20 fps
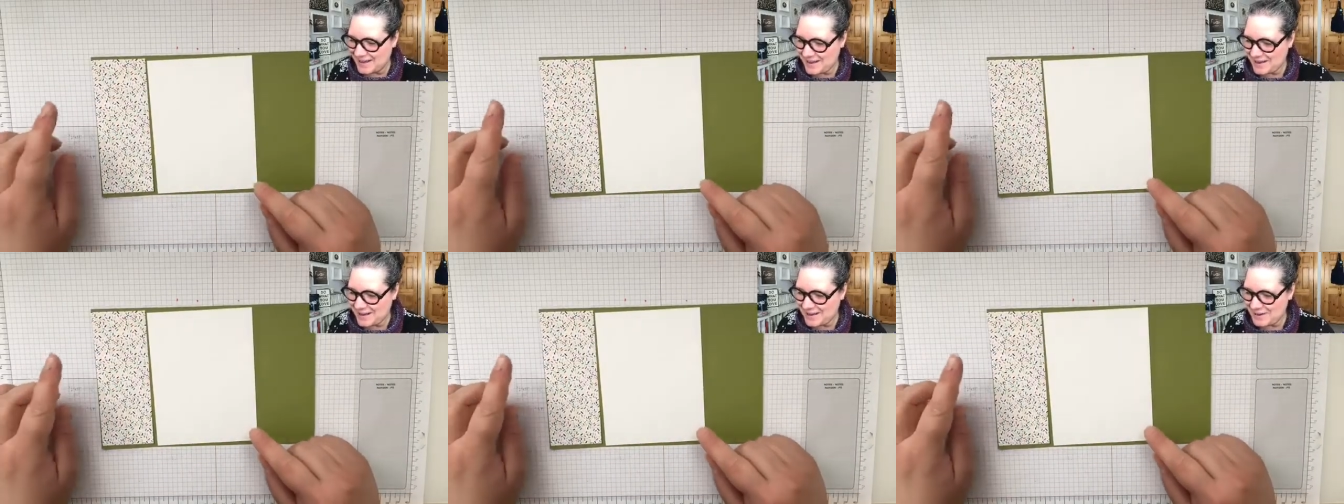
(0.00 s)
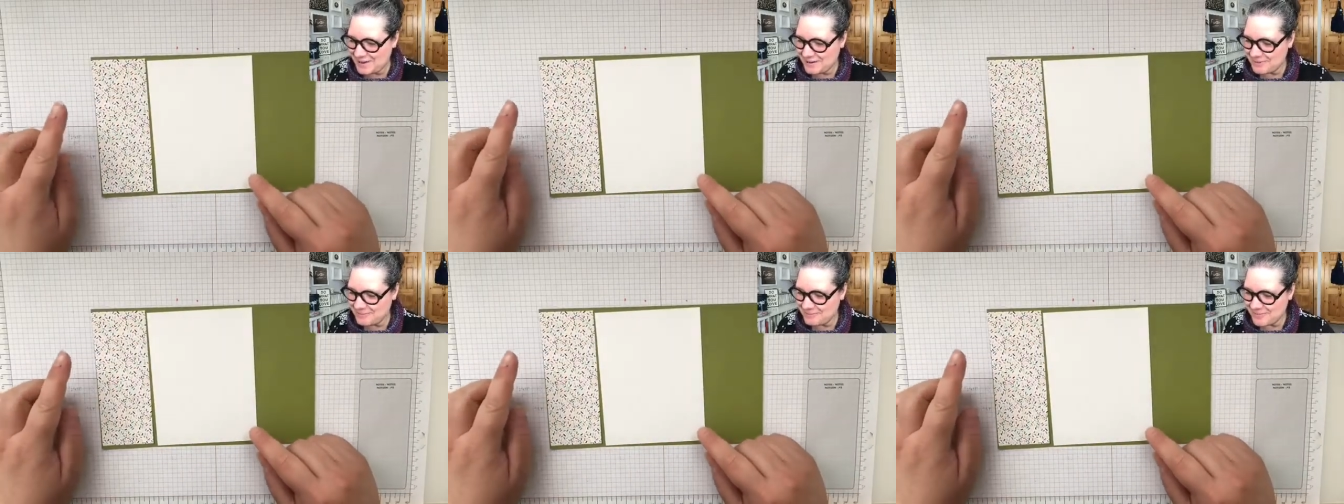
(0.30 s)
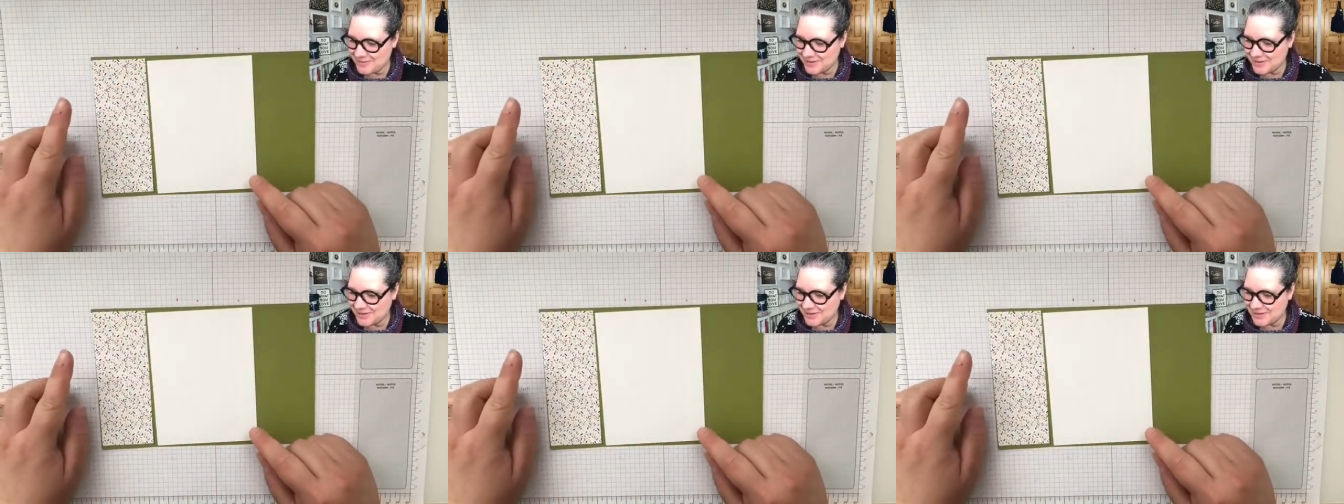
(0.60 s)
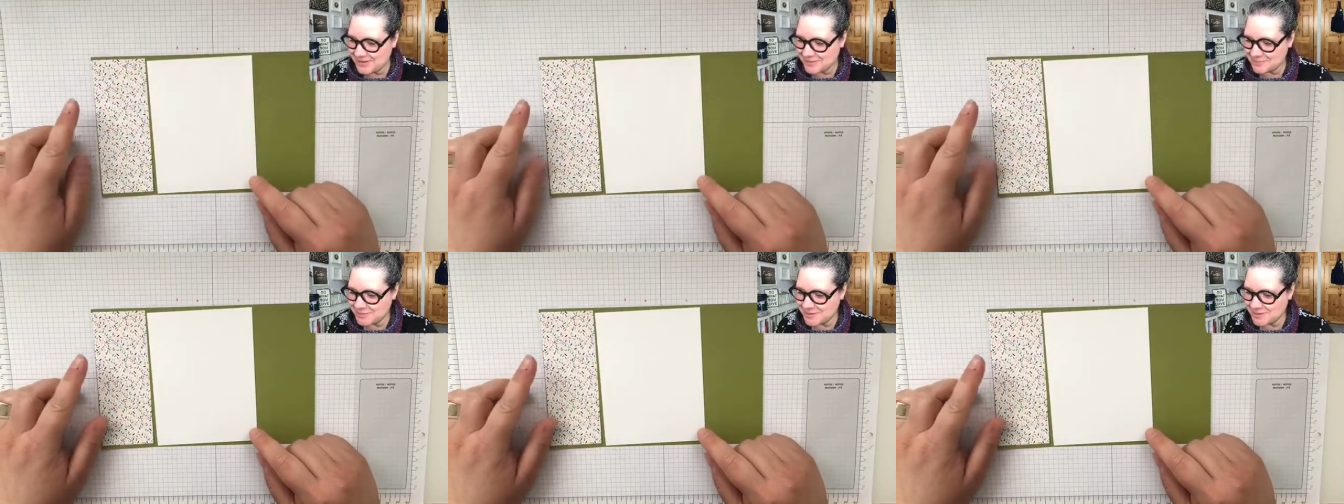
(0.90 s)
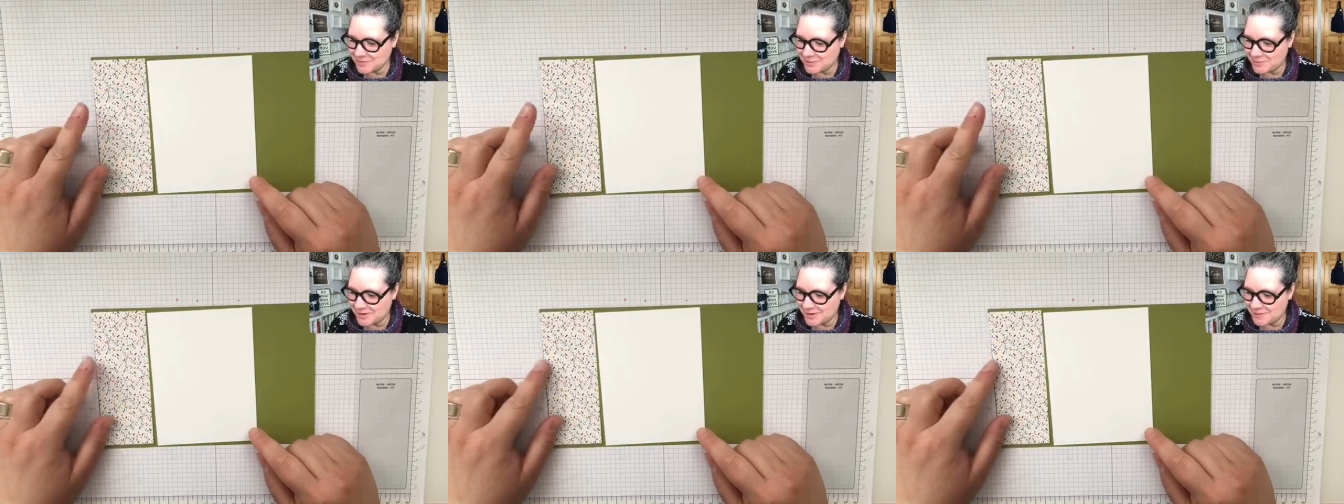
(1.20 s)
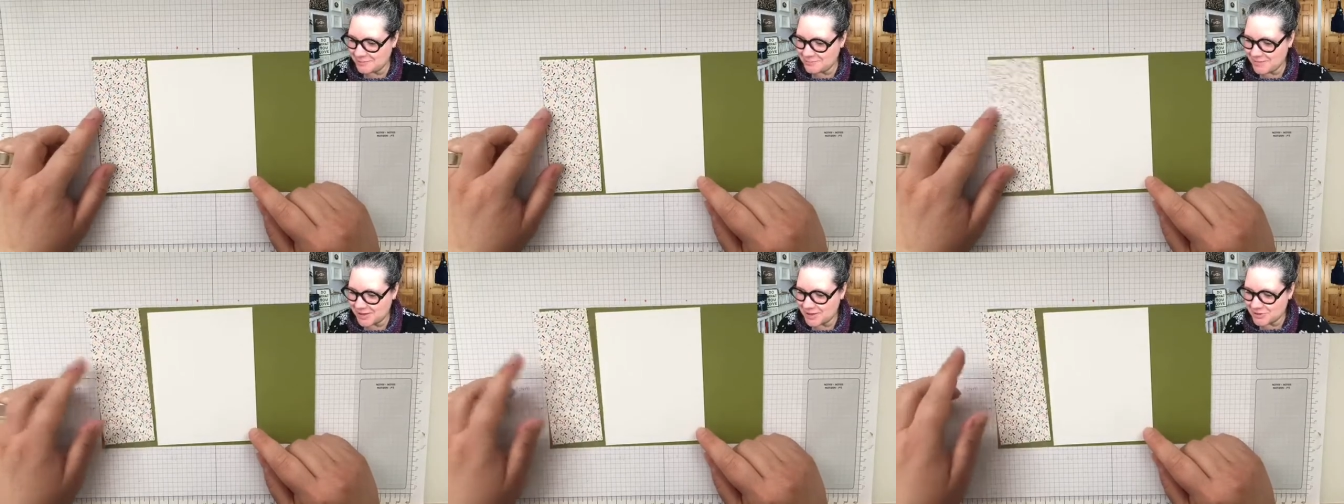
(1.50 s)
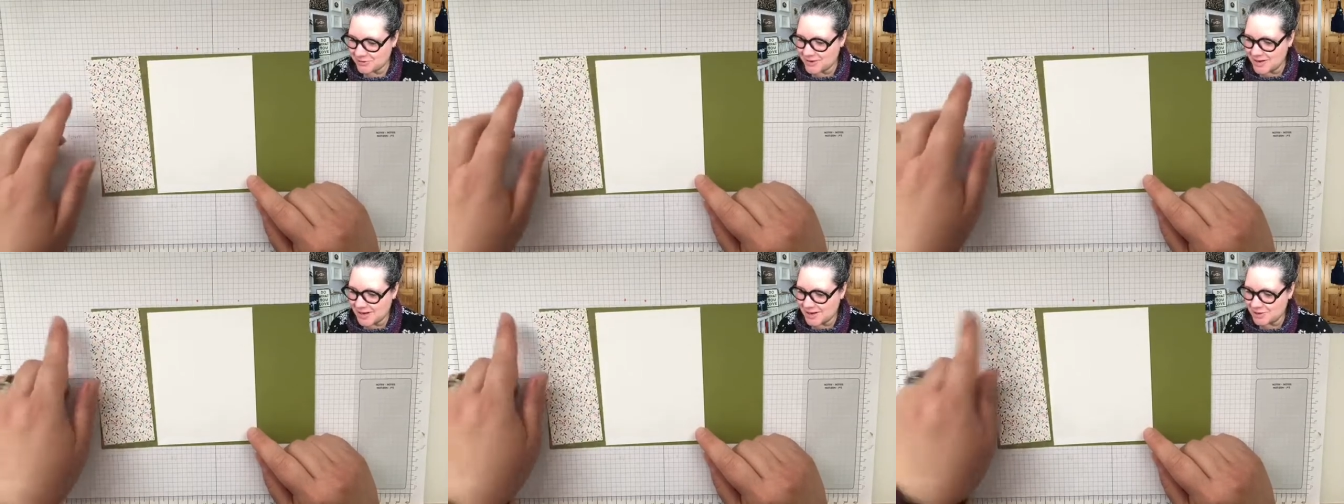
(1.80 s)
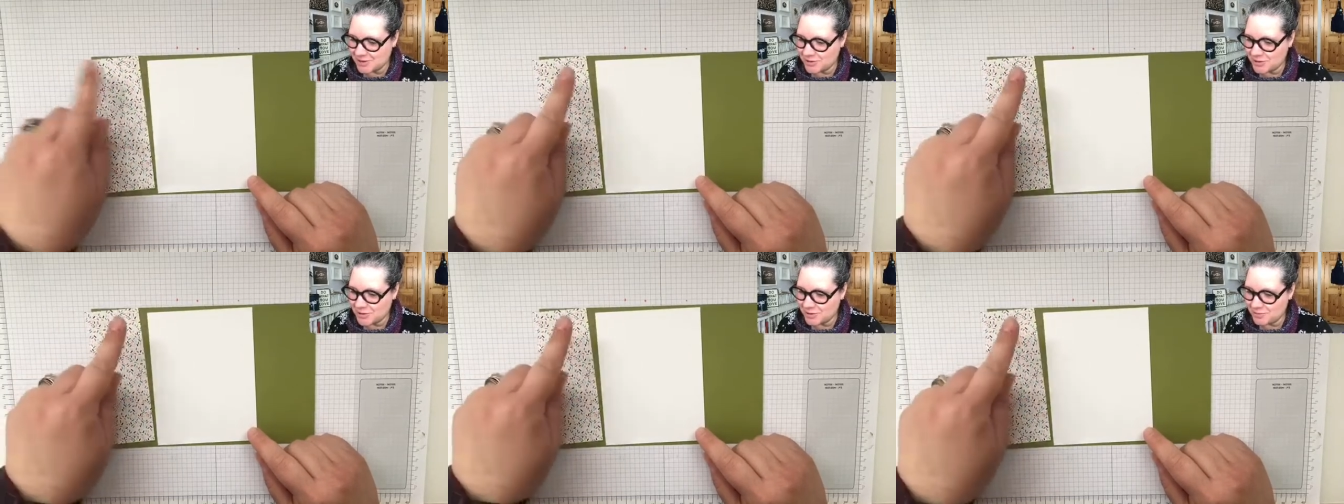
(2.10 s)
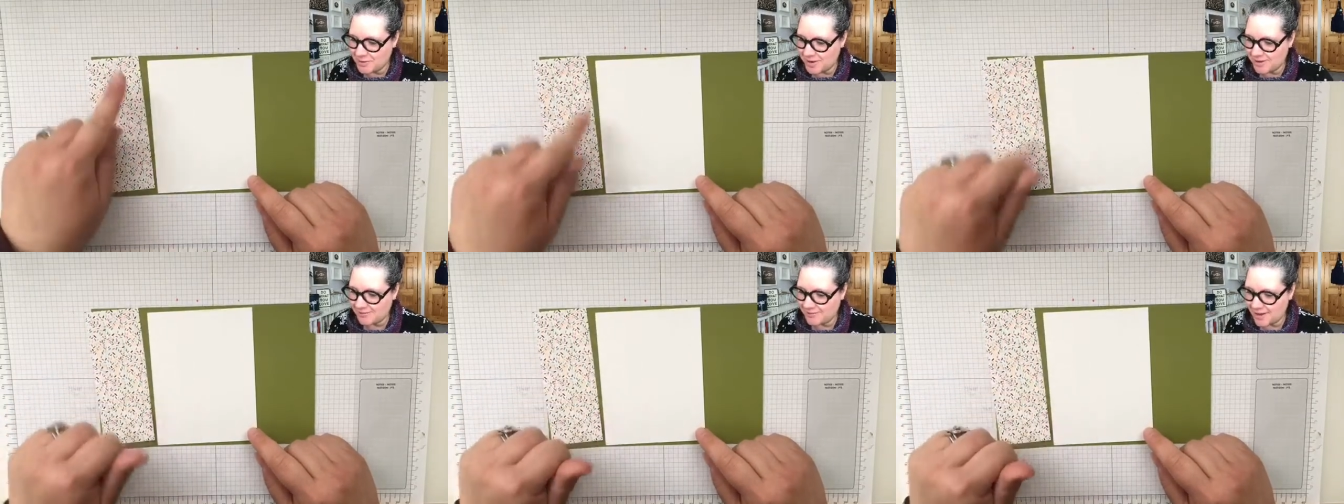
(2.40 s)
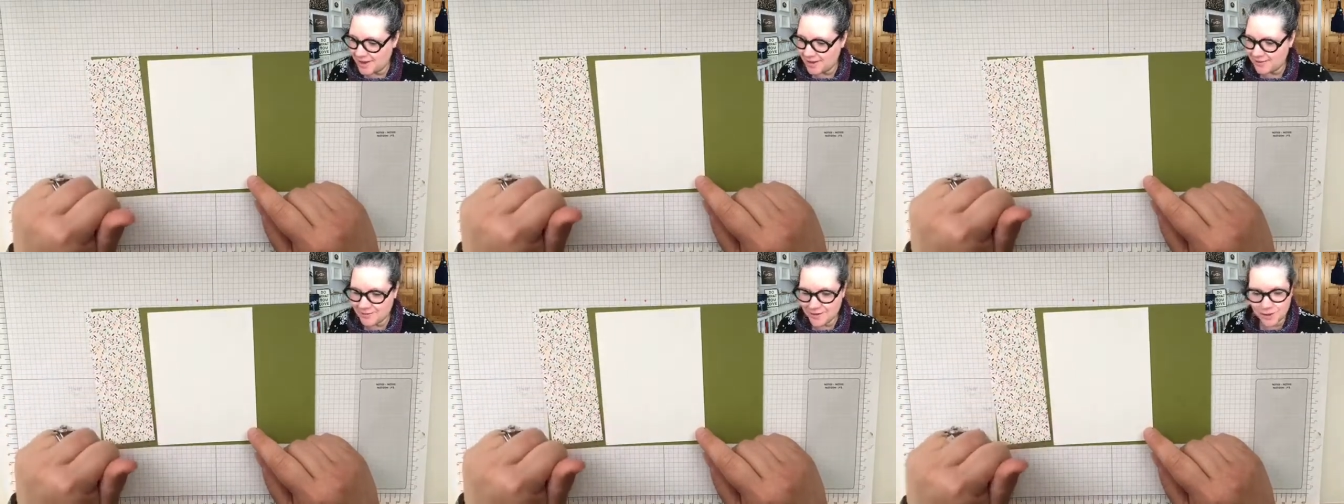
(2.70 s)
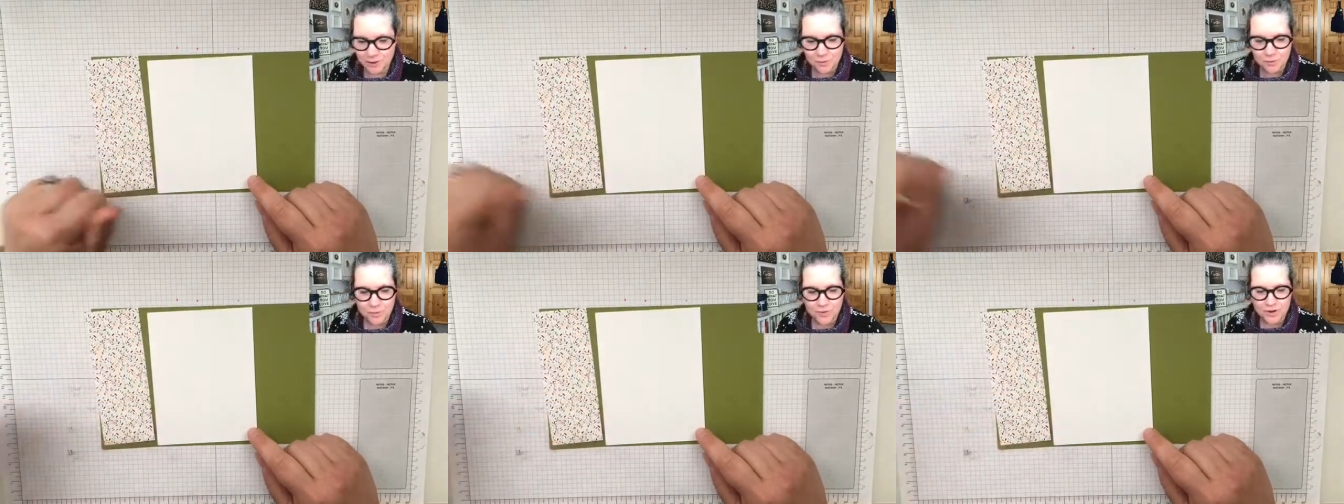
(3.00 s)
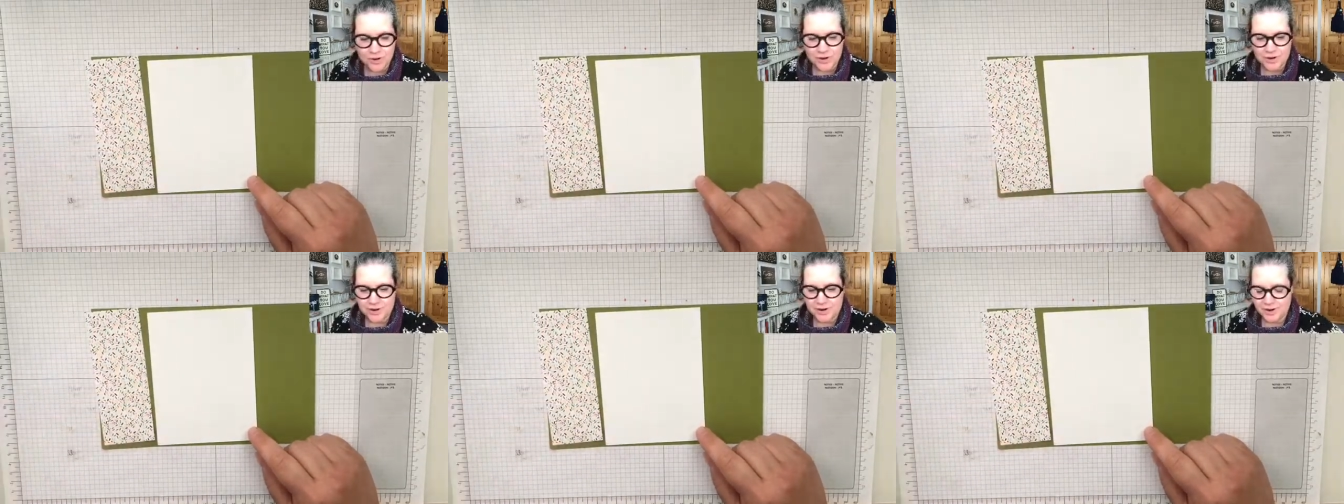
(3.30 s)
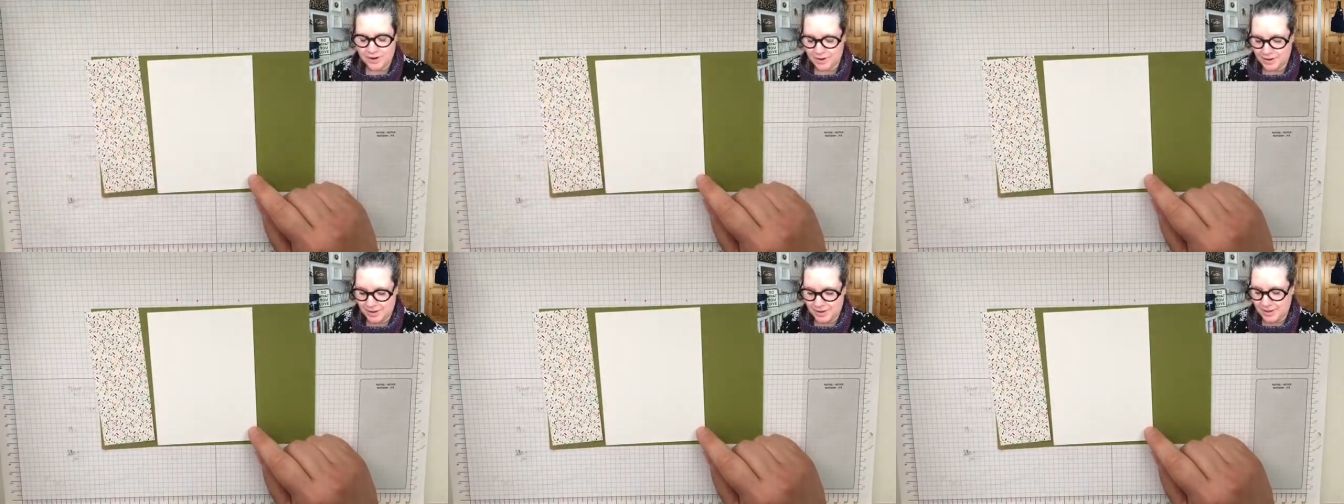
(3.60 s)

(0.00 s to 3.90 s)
um, this one's going measuring at two by five and a quarter.